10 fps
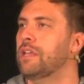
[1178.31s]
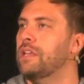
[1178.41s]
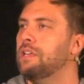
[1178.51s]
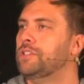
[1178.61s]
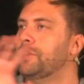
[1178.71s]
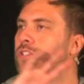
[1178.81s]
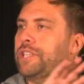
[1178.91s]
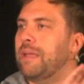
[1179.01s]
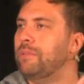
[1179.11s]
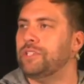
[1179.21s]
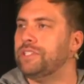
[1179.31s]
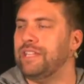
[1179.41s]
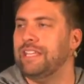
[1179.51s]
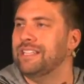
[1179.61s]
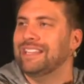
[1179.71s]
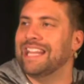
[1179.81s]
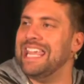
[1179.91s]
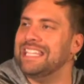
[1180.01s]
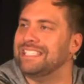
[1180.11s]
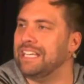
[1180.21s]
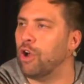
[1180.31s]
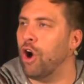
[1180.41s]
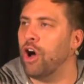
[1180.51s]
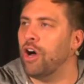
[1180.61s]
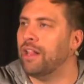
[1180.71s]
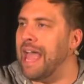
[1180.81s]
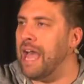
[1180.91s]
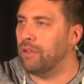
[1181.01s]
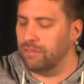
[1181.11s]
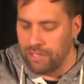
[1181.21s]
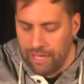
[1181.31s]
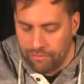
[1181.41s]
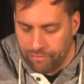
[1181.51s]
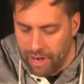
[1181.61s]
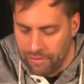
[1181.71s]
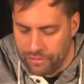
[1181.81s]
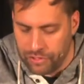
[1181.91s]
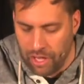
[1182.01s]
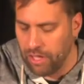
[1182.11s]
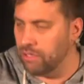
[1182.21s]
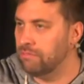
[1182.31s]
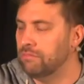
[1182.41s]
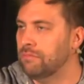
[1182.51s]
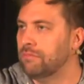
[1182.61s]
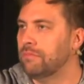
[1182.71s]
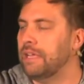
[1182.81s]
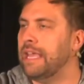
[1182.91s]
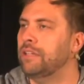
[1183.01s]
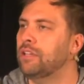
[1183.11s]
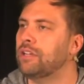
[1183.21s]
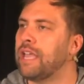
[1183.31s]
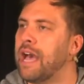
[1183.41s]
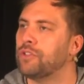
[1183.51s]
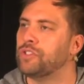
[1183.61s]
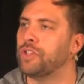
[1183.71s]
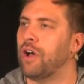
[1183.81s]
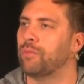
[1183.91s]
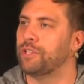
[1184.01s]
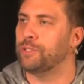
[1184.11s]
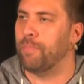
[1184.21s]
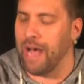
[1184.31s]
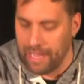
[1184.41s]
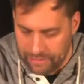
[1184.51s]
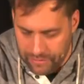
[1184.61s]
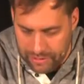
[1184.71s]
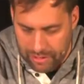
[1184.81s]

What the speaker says: So Samuel he lays it all out in front of Saul. And look how Saul responds.